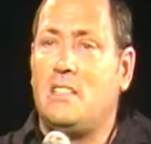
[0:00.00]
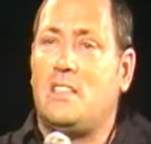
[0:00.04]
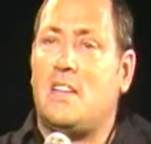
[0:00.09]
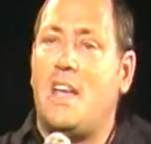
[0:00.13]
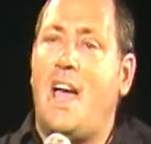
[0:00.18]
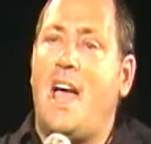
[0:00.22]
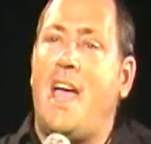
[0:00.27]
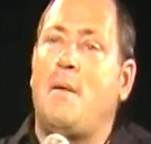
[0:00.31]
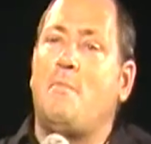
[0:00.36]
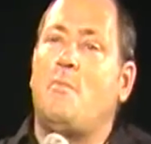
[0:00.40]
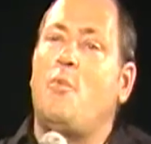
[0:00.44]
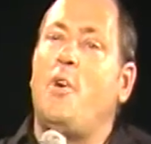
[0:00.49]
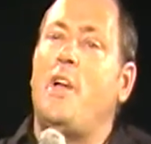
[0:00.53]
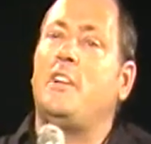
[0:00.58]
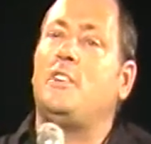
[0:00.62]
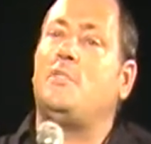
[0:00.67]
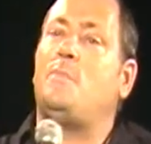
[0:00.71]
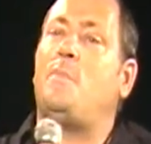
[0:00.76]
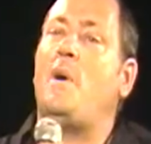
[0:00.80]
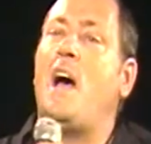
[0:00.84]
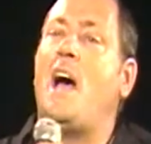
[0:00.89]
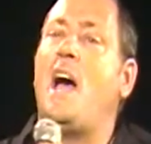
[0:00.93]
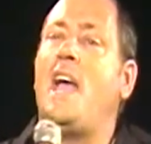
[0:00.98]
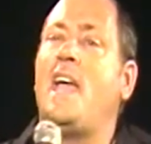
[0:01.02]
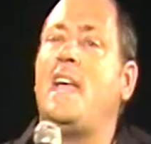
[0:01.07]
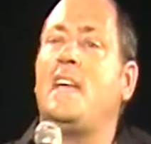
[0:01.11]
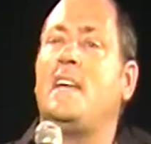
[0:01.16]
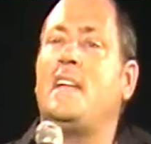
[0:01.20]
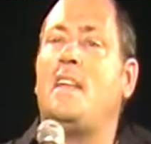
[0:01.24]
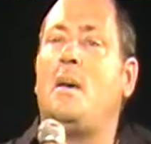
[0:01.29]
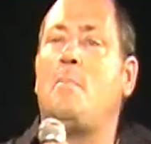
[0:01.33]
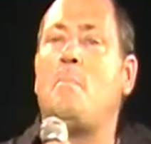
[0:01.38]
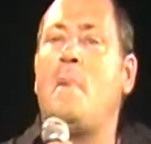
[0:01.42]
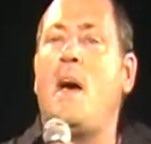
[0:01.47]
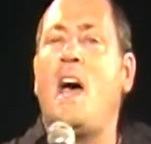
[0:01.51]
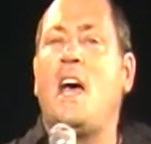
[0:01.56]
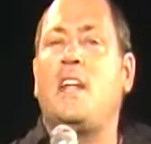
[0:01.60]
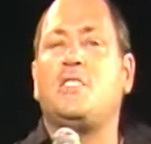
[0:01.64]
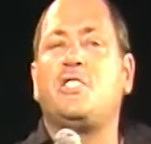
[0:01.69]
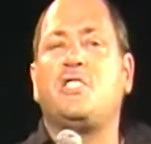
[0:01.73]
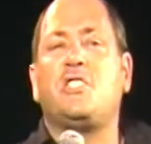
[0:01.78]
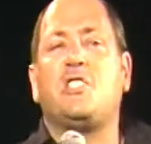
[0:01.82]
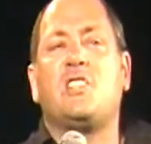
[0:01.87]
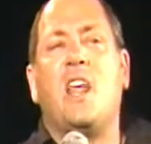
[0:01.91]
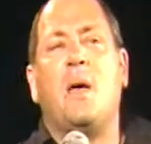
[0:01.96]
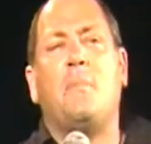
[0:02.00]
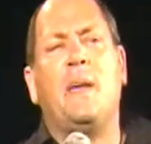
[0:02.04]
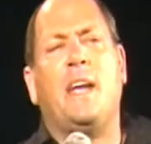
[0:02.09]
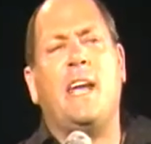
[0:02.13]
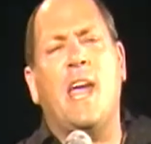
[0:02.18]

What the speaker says: Time went by, and Amanshla